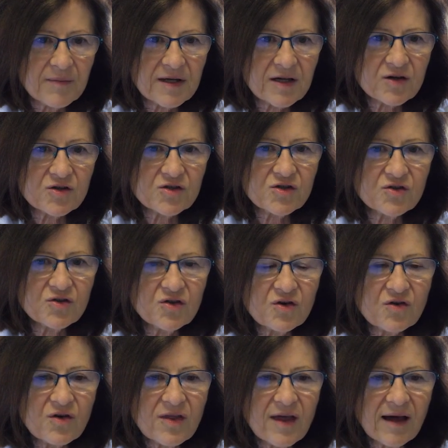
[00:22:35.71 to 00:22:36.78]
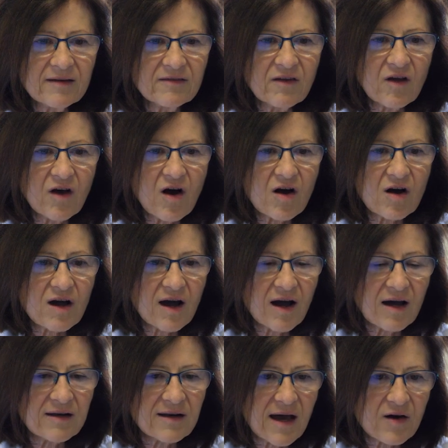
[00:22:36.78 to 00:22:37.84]
because you know that
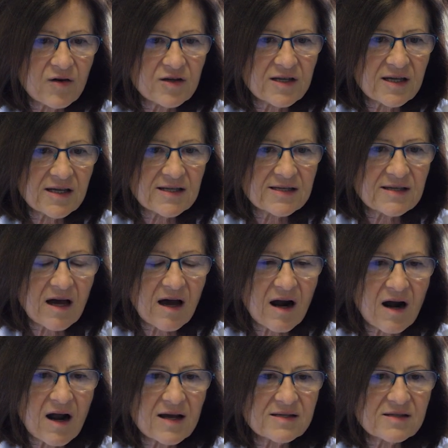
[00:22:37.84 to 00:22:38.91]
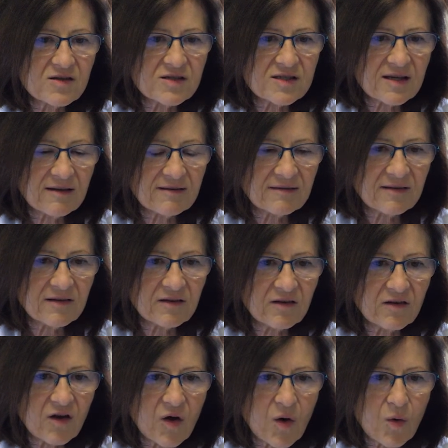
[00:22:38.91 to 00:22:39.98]
ANCA nowadays are associated
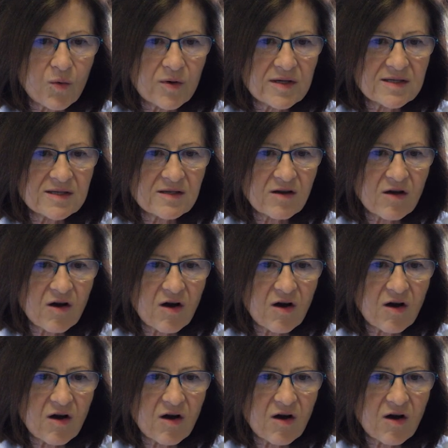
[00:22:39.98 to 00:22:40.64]
with